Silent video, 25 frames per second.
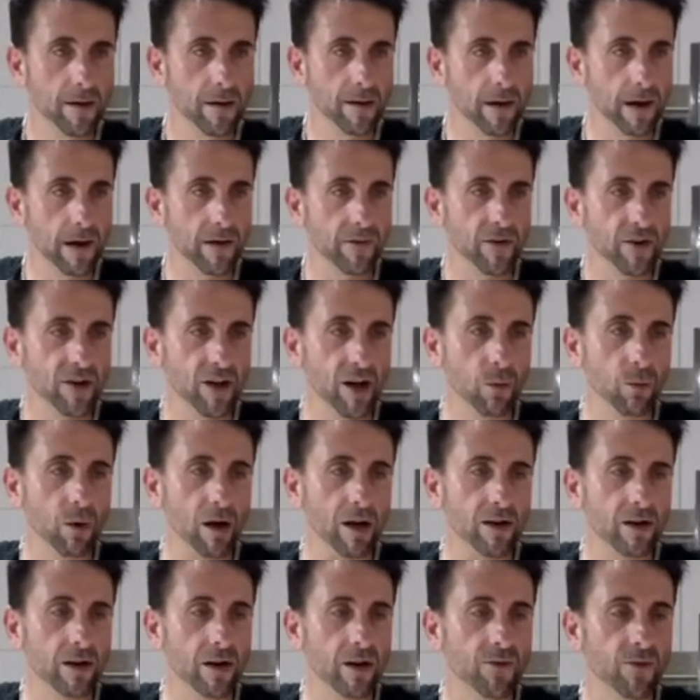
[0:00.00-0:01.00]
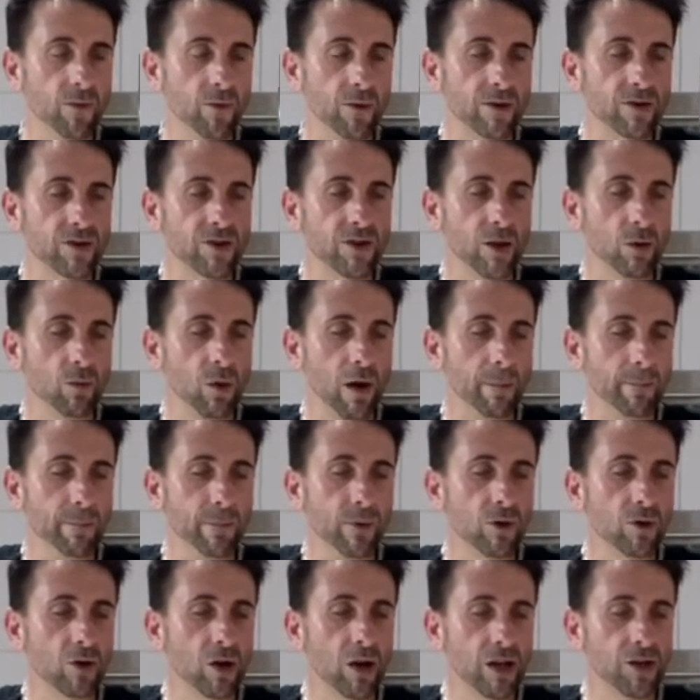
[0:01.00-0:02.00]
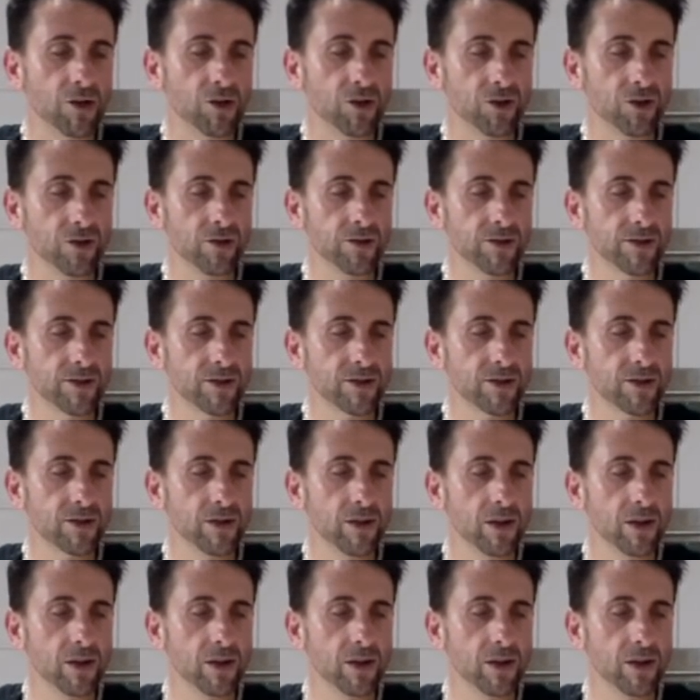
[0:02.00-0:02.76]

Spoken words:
If you know what, if you want to know what milk I use